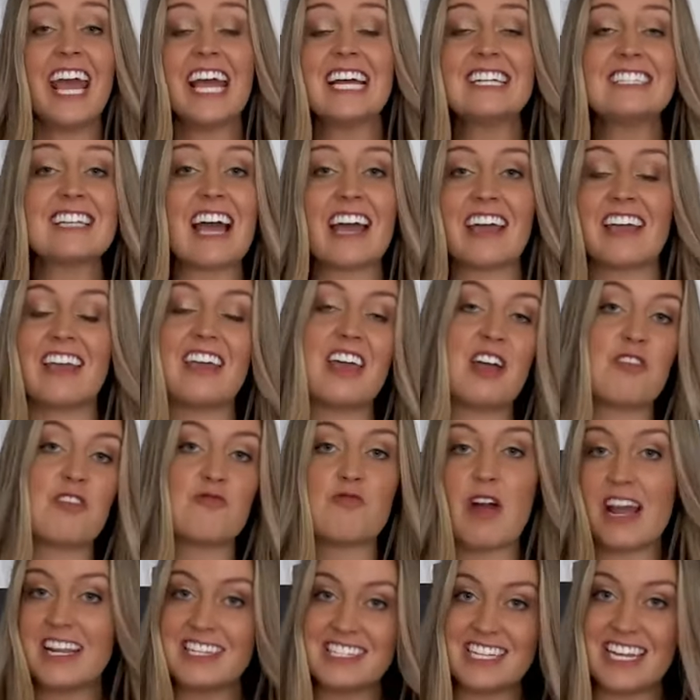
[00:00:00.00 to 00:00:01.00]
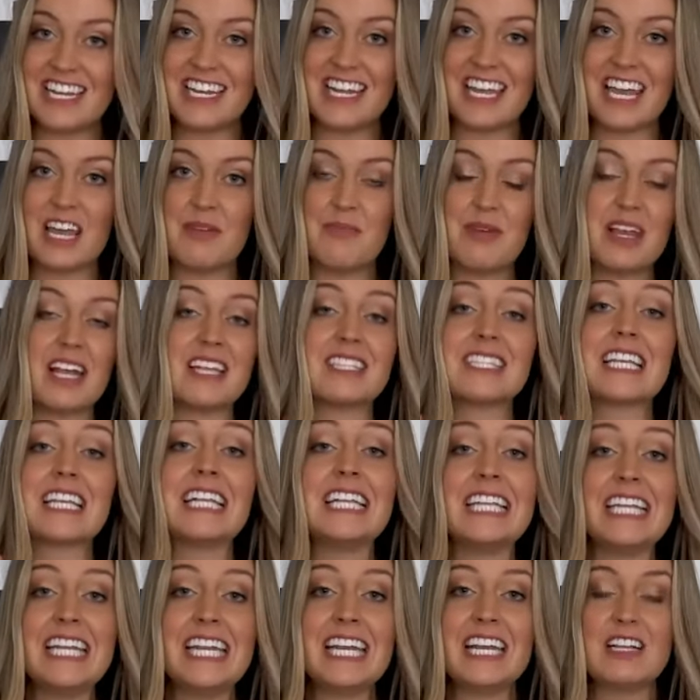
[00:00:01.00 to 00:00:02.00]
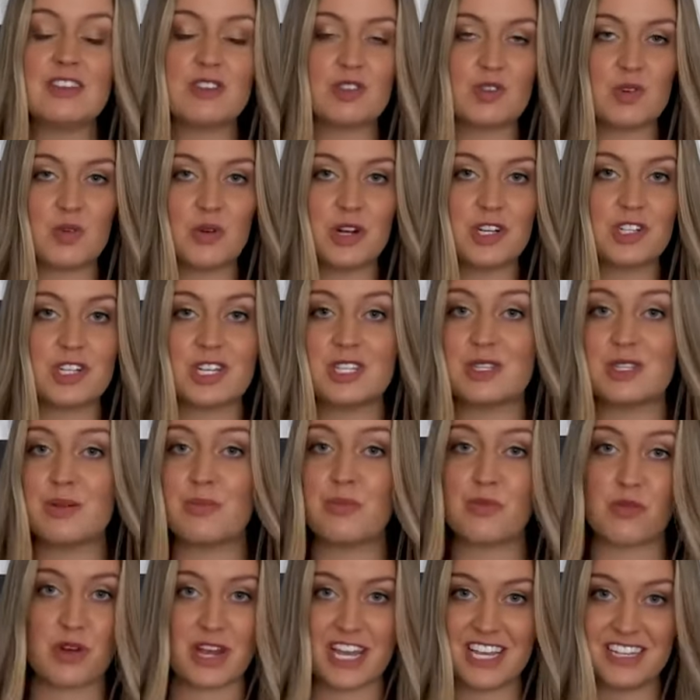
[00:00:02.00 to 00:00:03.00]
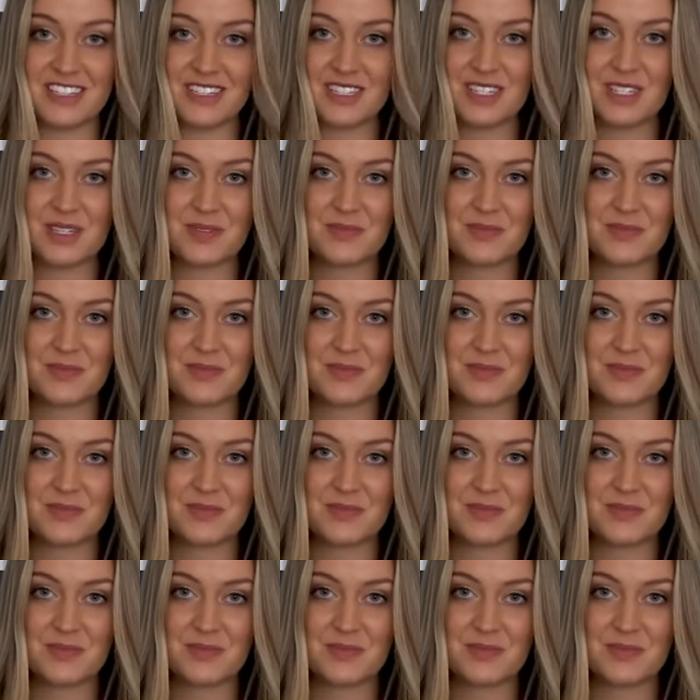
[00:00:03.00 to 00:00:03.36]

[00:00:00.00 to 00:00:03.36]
And I can get right to eating it because cleaning and storage is a breeze.